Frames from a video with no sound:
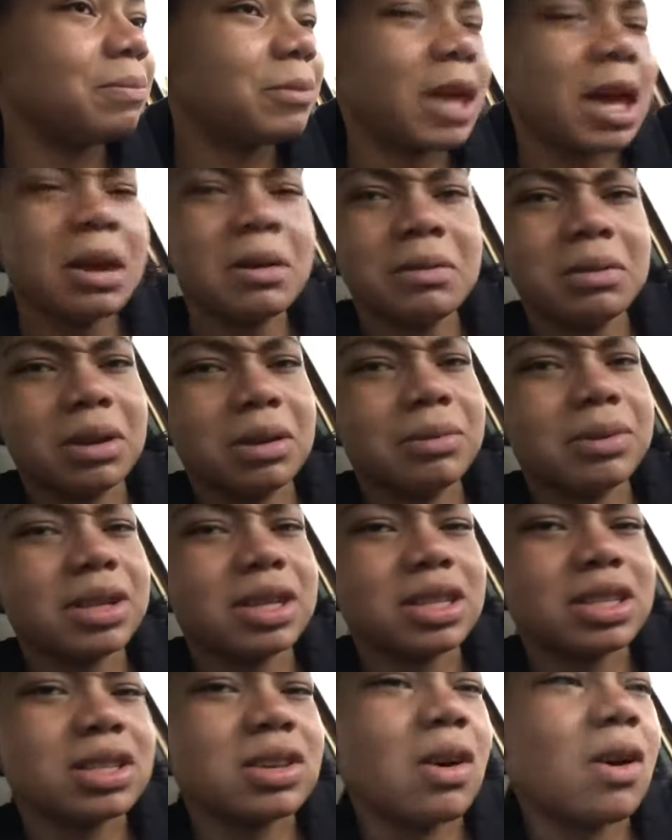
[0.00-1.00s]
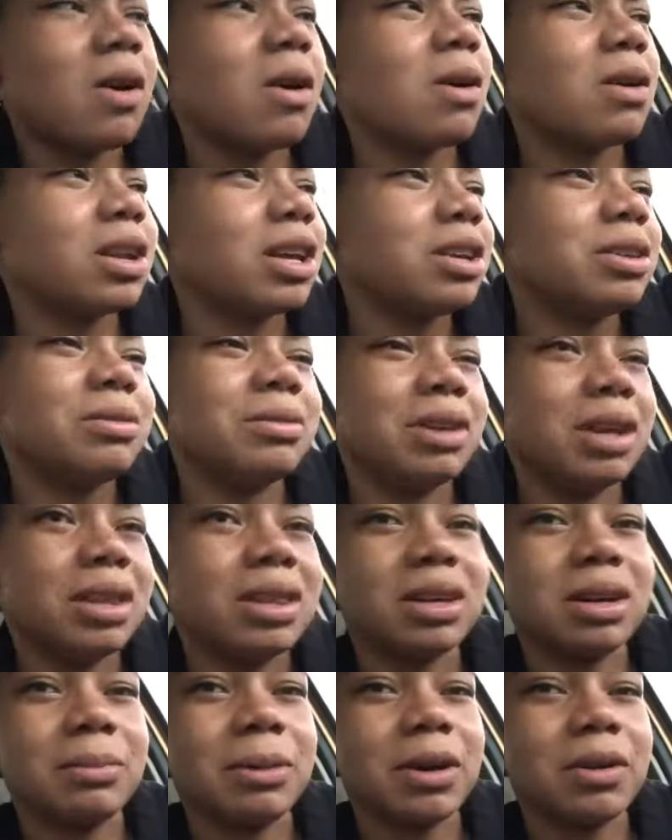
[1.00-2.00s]
I don't know what it's called. I know
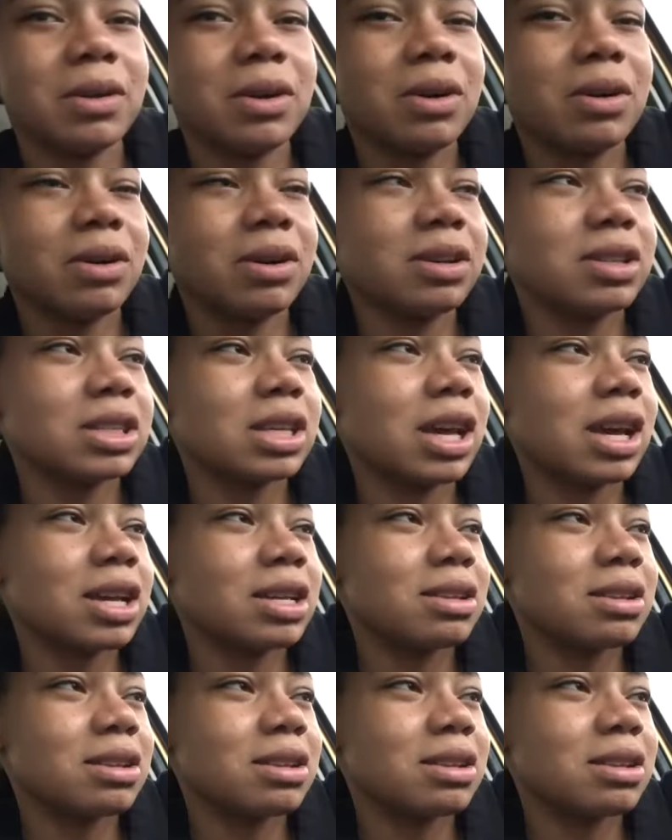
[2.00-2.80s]
nothing about cars, guys.